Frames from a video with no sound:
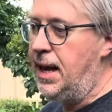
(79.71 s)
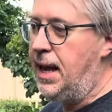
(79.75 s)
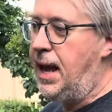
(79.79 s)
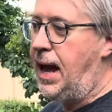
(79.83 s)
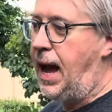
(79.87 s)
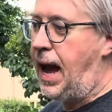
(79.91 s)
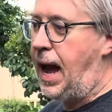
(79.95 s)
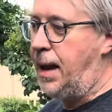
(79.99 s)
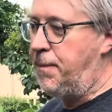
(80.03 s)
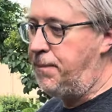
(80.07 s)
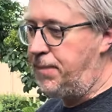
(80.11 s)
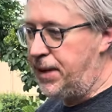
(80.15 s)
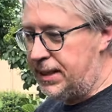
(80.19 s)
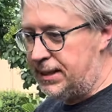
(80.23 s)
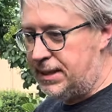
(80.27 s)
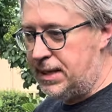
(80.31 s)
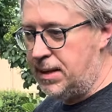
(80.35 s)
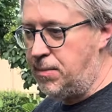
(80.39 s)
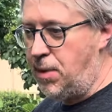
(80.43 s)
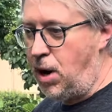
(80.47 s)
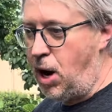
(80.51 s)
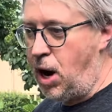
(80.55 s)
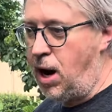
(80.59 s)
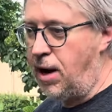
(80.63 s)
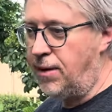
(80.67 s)
I picked
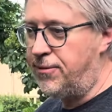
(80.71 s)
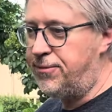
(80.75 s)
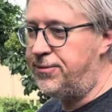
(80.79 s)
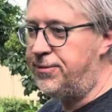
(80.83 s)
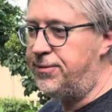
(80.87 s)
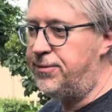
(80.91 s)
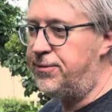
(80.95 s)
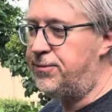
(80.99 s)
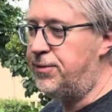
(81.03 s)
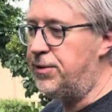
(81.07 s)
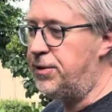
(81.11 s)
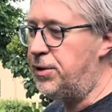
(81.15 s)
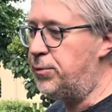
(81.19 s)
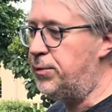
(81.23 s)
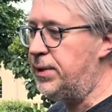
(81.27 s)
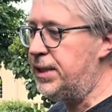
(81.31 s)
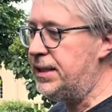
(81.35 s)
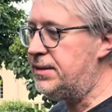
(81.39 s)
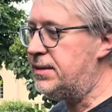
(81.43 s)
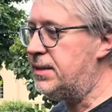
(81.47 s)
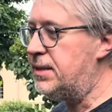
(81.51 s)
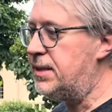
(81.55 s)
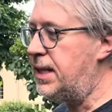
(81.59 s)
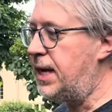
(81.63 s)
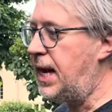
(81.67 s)
them off for the
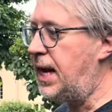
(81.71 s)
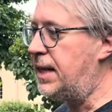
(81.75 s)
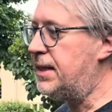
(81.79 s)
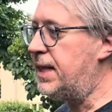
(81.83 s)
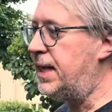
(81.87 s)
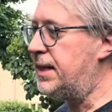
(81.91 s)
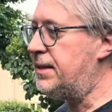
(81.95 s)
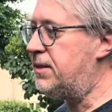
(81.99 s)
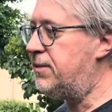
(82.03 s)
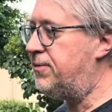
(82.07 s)
reason that I like